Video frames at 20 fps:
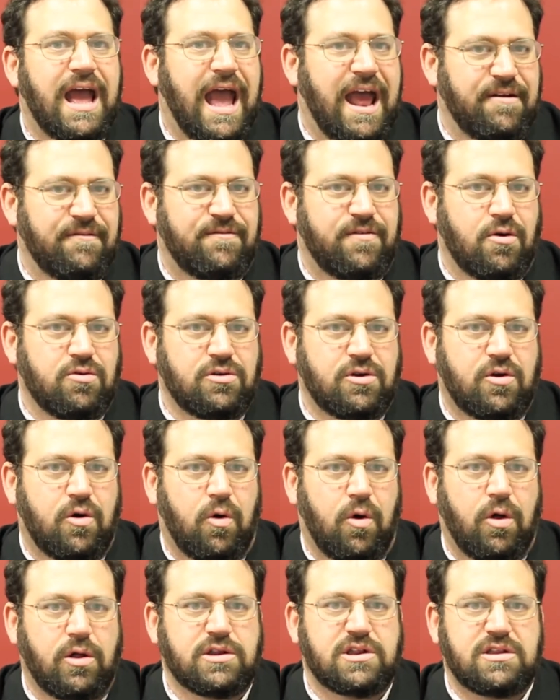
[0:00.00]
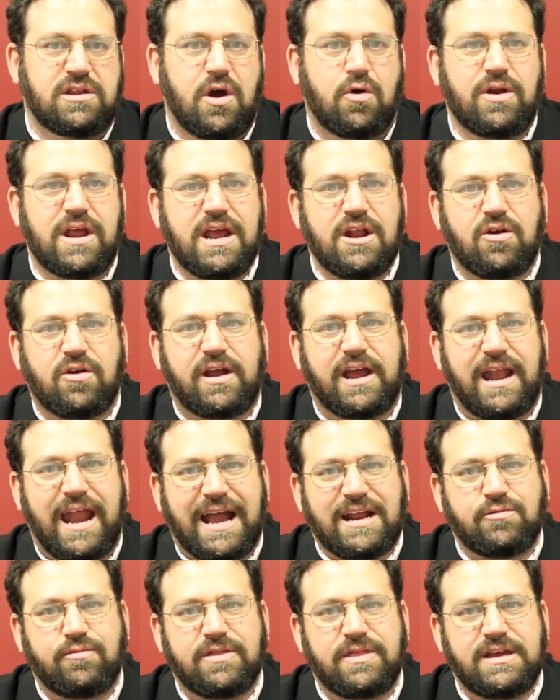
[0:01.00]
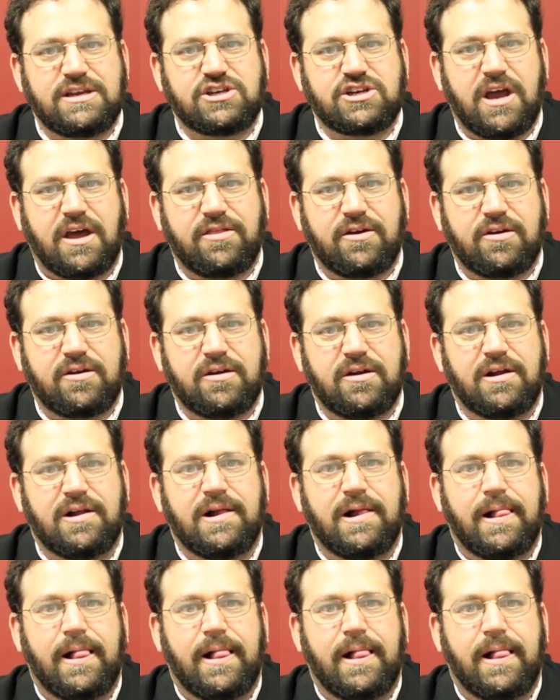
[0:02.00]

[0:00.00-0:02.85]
and phone calls don't interconnect with each other